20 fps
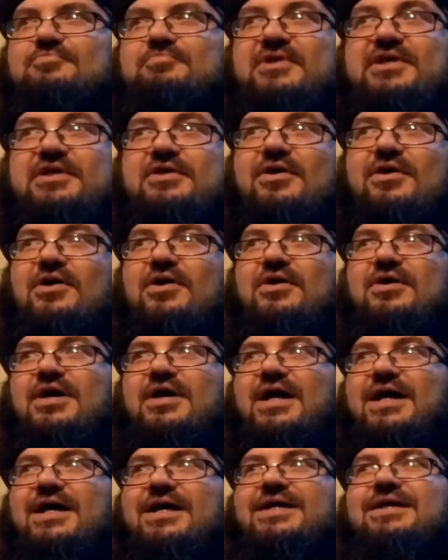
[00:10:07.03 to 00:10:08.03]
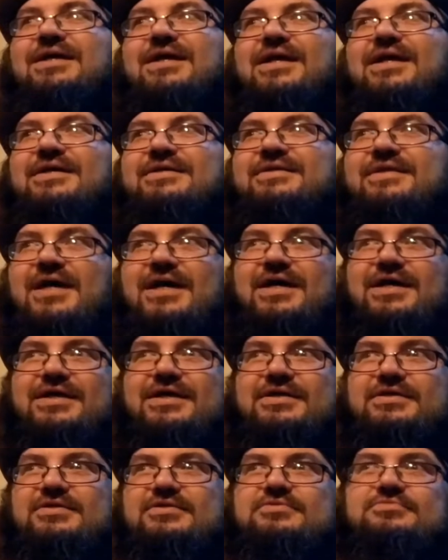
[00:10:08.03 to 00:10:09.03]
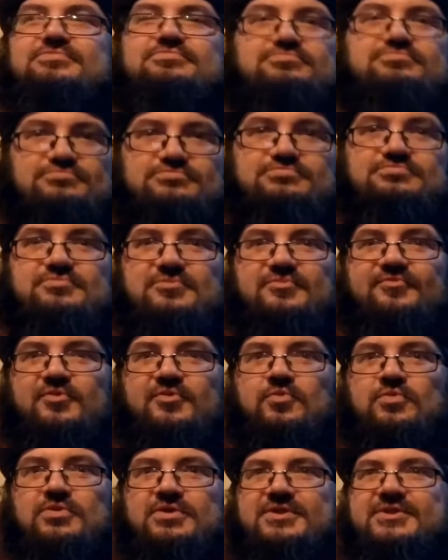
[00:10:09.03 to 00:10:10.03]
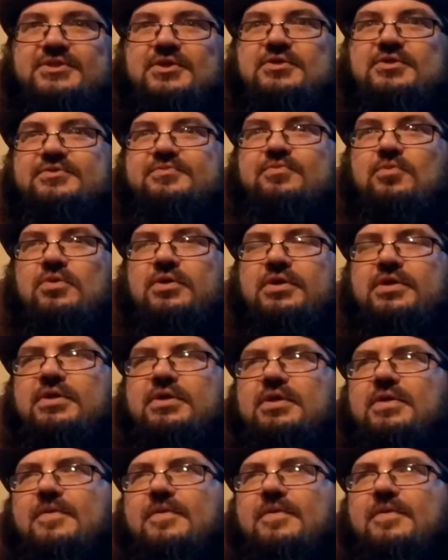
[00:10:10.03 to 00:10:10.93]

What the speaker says: Prana, if you want to search for it.